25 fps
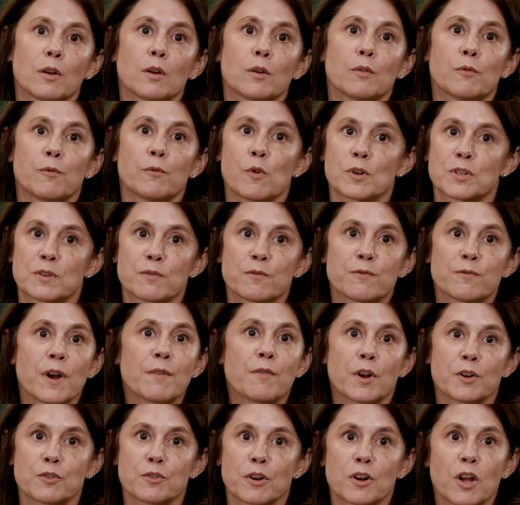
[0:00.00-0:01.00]
Fortune
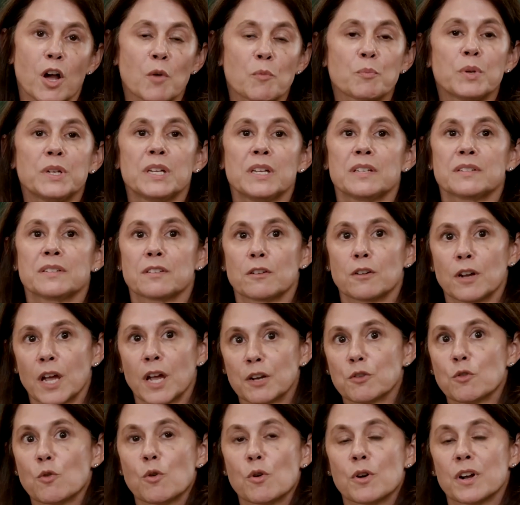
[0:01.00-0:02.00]
500 companies that are
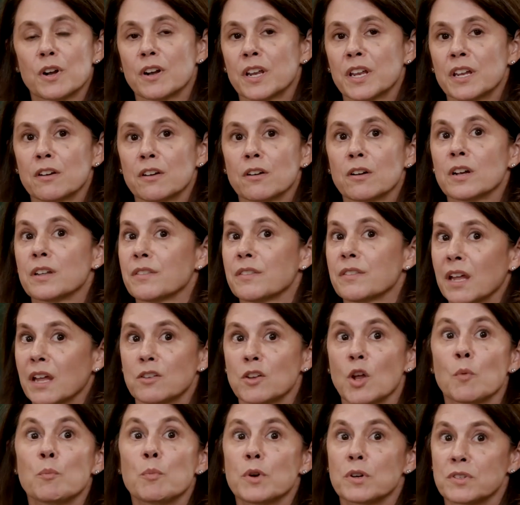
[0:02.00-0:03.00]
headquartered here, and that
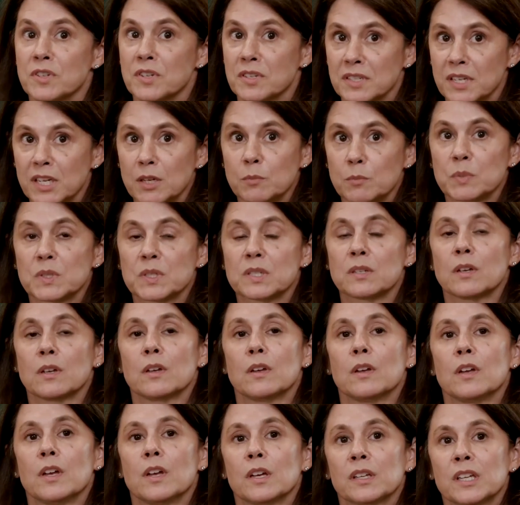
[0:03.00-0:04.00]
number just keeps
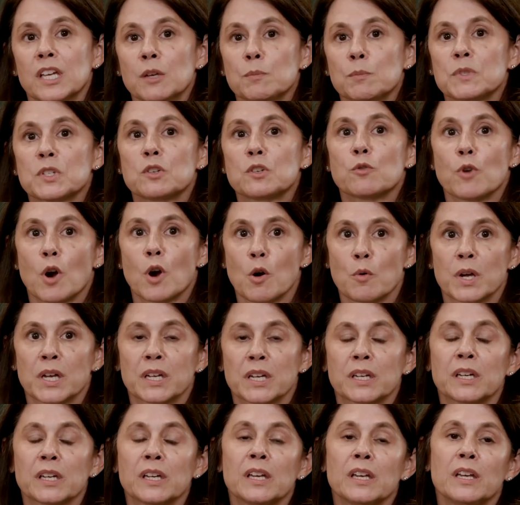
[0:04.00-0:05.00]

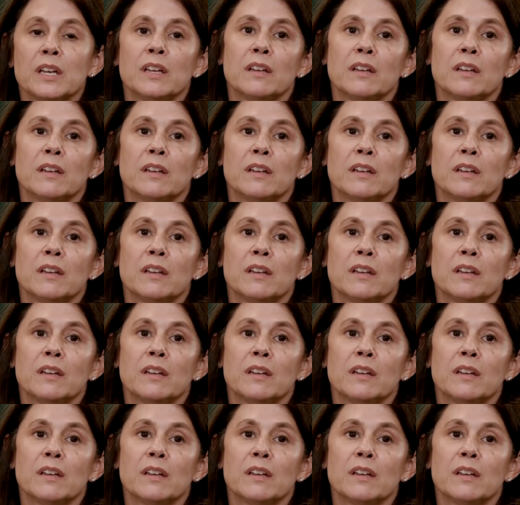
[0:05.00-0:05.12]
growing.